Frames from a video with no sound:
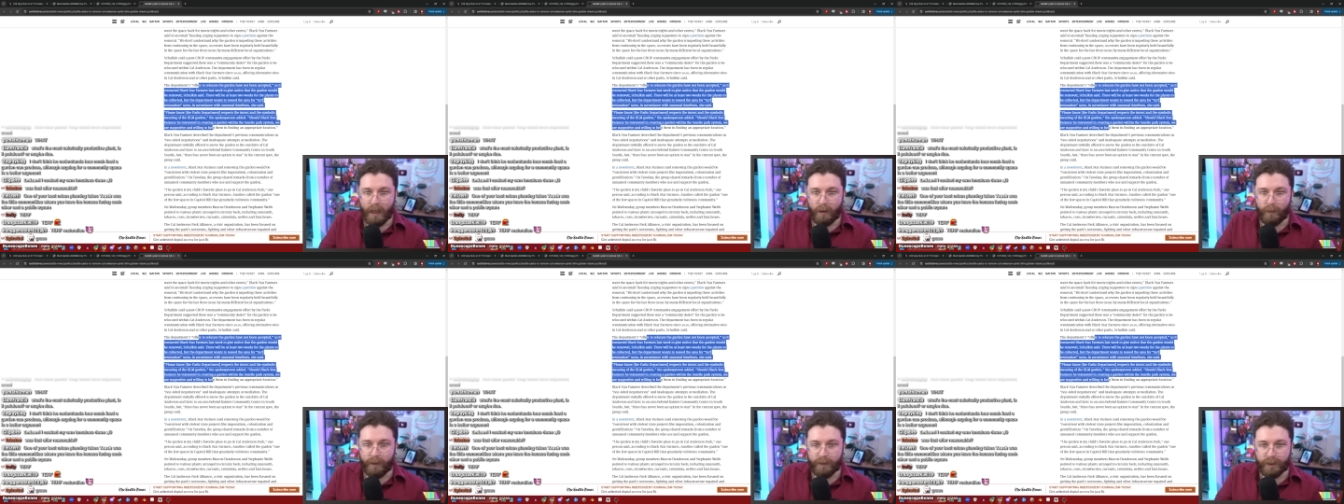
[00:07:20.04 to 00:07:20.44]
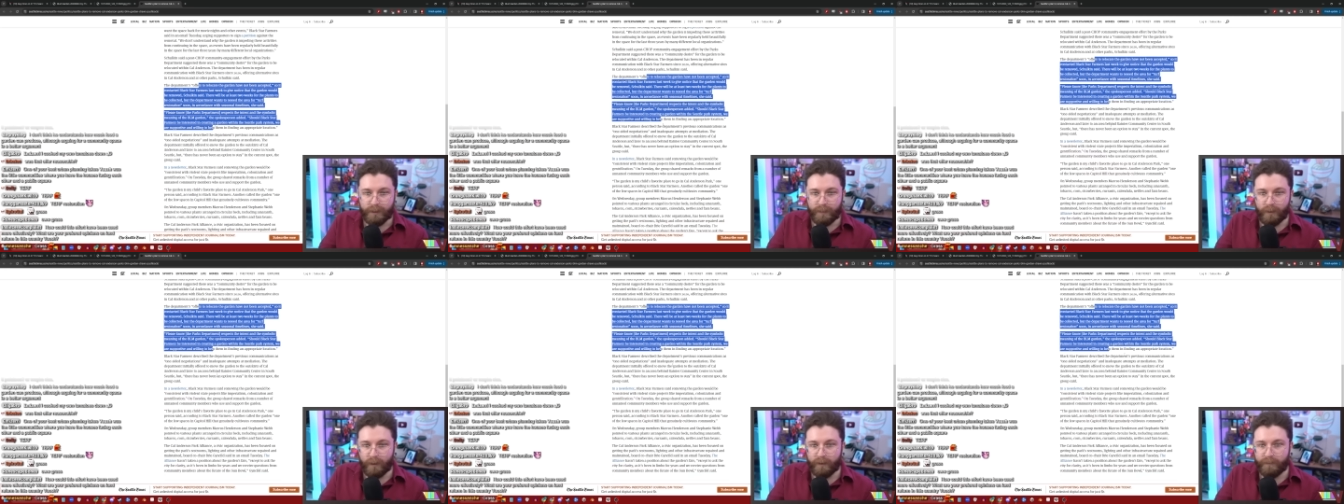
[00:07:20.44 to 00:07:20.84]
We are
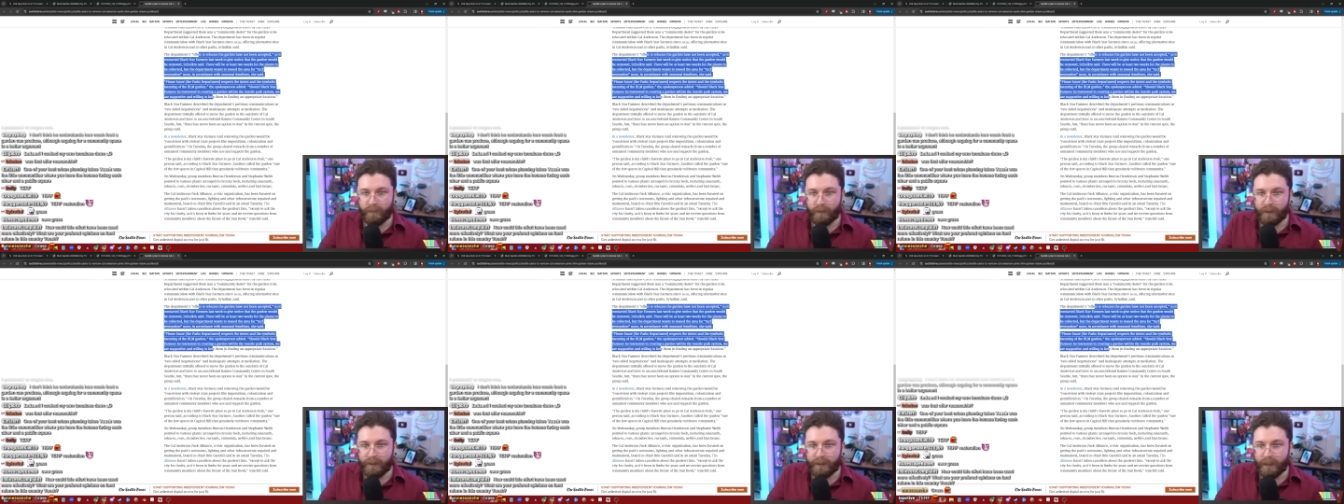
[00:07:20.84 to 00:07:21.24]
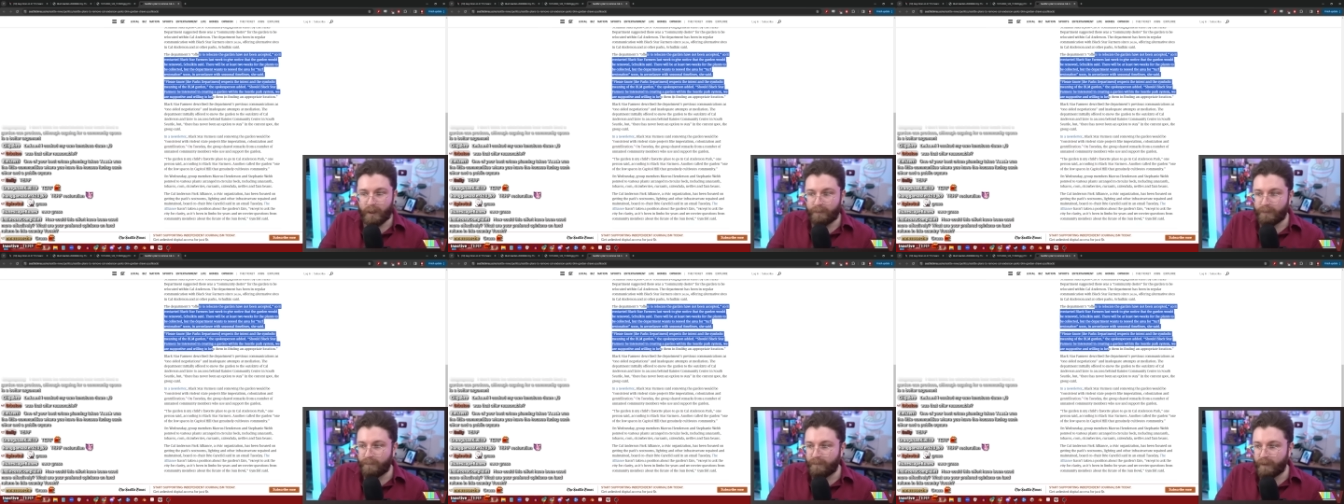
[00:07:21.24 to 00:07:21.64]
supportive and willing to
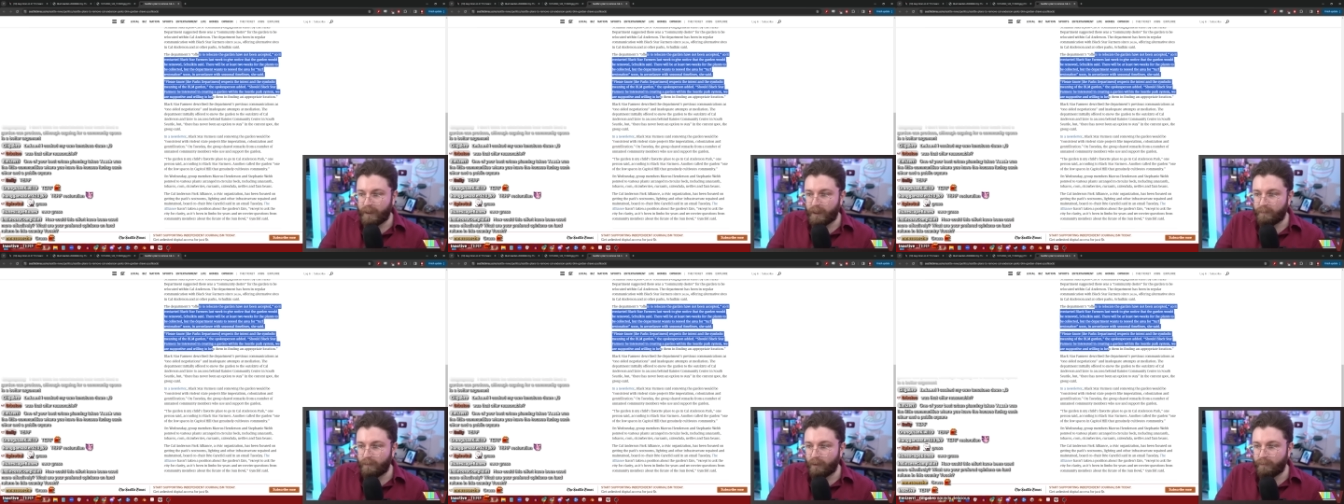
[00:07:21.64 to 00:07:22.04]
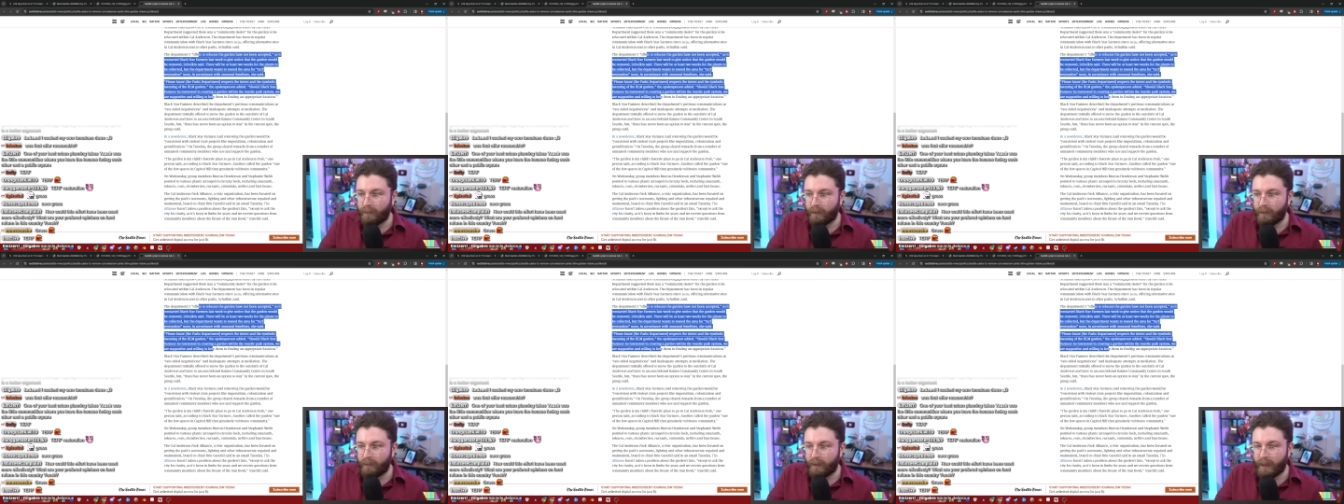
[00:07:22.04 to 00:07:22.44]
help them find an
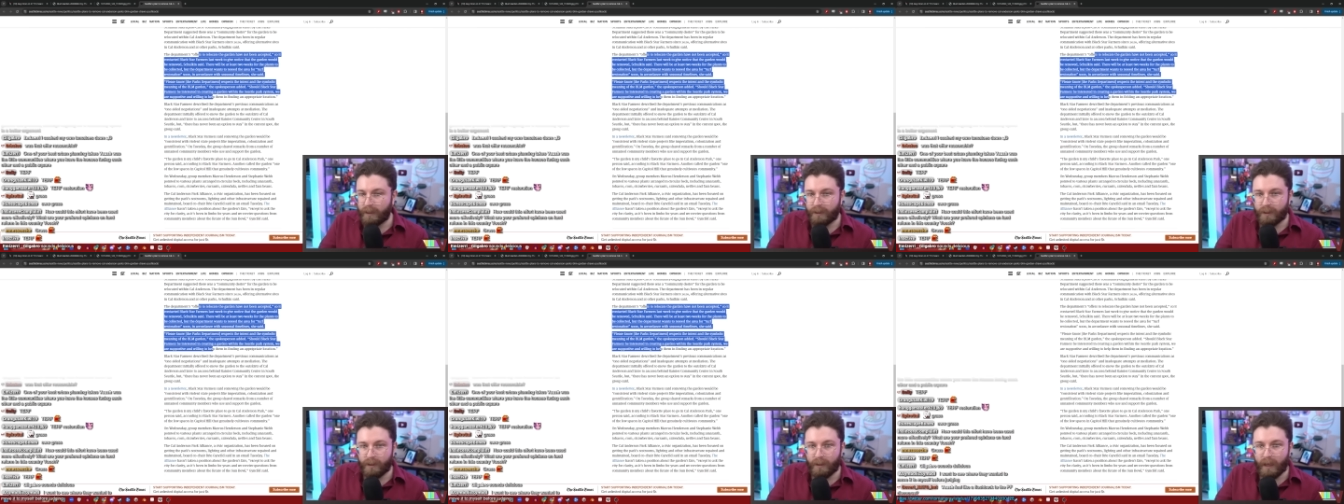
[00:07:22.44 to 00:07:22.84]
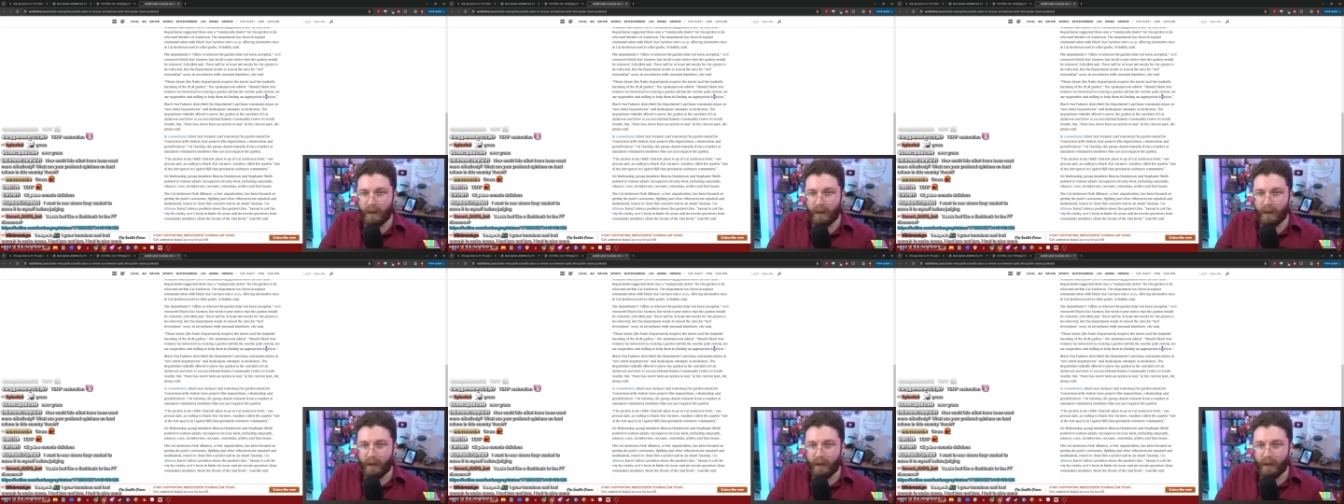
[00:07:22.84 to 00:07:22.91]
appropriate location.